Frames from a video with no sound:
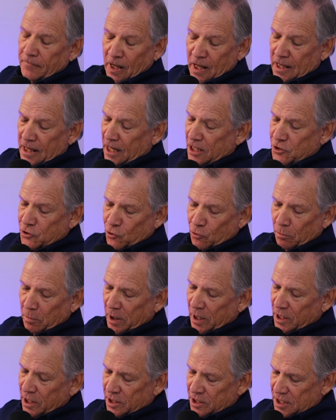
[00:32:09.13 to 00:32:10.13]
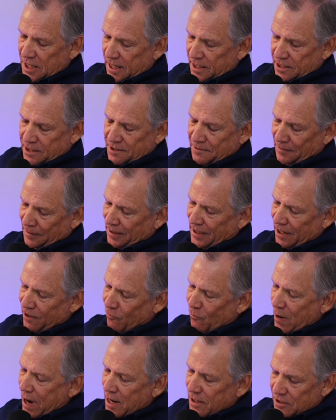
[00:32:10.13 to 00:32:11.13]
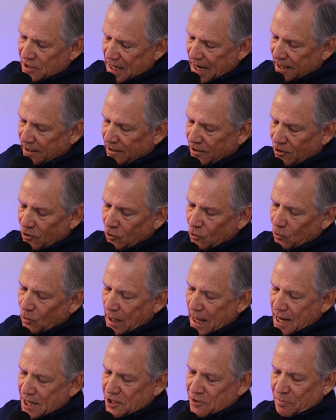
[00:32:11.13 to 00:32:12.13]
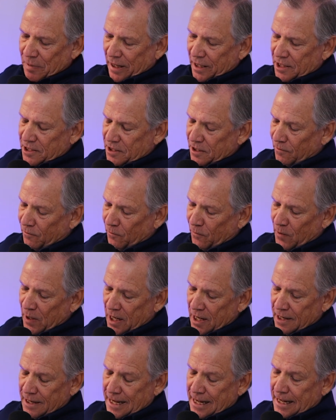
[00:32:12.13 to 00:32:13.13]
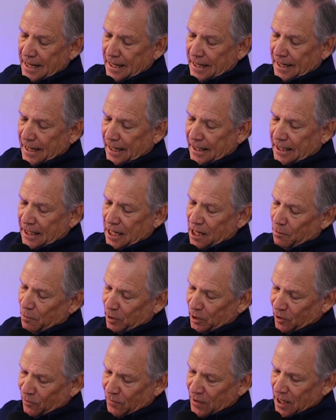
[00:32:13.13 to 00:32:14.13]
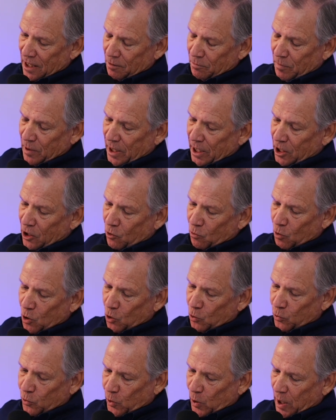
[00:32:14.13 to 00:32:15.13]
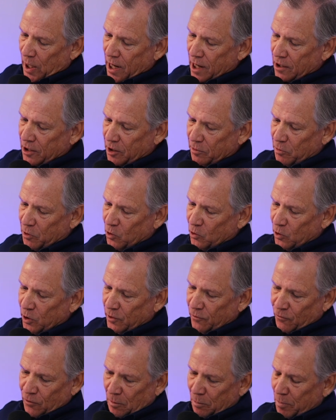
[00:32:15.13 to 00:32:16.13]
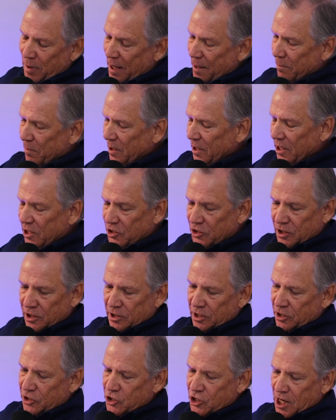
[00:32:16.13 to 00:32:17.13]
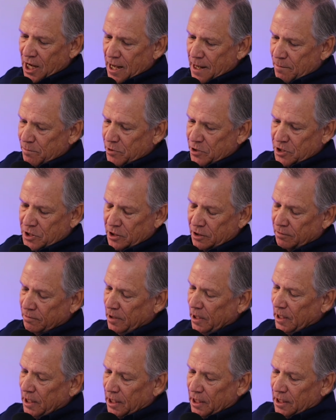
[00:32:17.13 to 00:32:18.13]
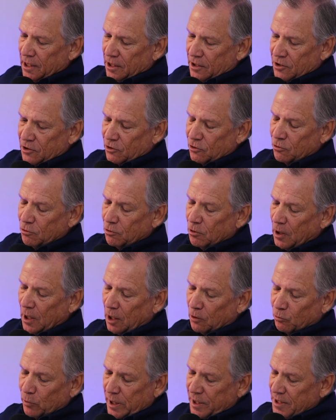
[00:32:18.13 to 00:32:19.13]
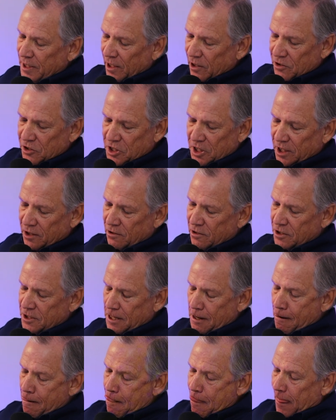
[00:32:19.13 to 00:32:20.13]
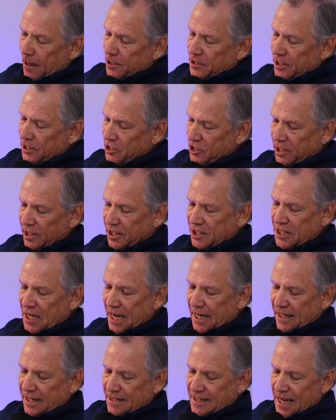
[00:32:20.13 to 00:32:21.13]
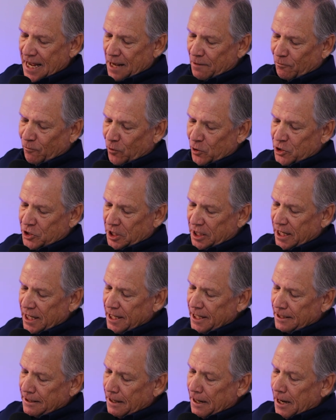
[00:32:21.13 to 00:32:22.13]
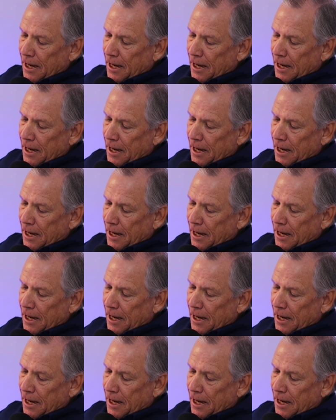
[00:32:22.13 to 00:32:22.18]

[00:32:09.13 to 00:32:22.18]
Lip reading: That's tremendous. That kind of rounds out the whole aspects of economic development and growth in our community, from population to jobs to retail centers. Such an exciting time for Seguin.